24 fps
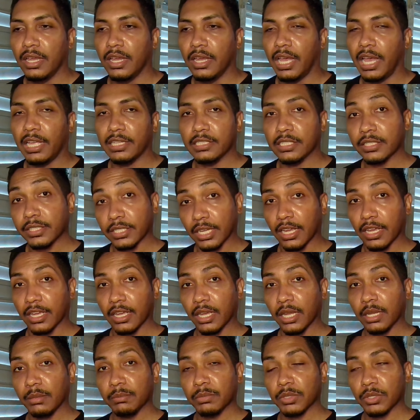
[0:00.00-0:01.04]
At the
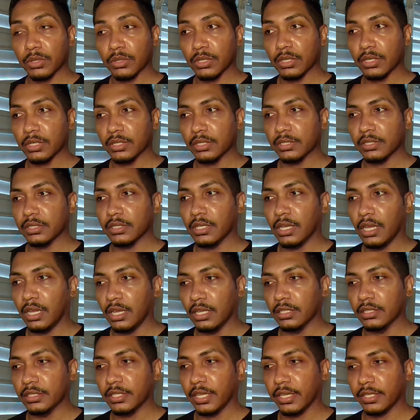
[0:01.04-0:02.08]
time, there's
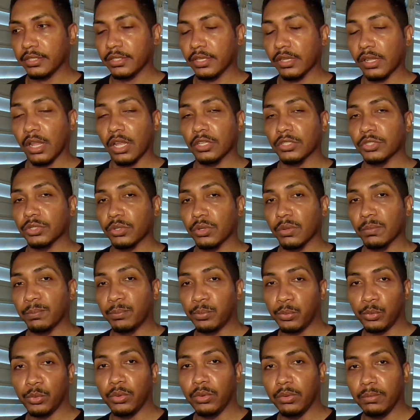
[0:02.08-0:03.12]
a technological
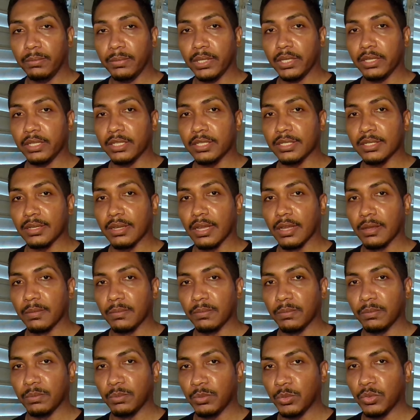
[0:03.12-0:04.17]
boom in
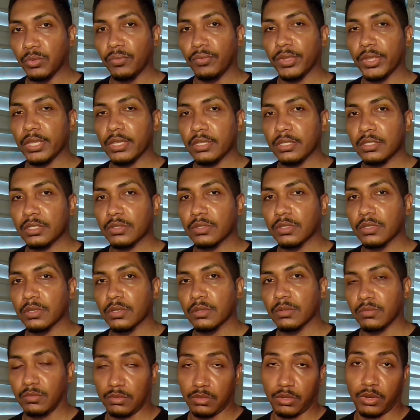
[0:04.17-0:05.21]
movies
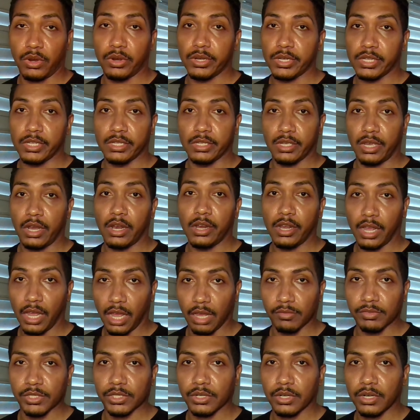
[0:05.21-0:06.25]
regarding
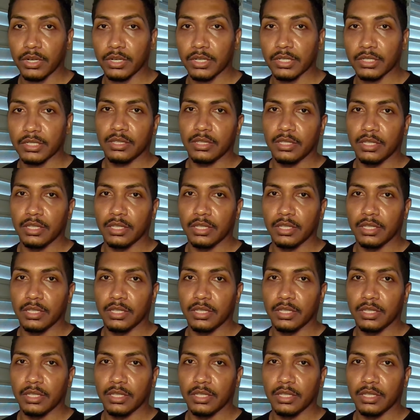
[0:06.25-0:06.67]
Avatar,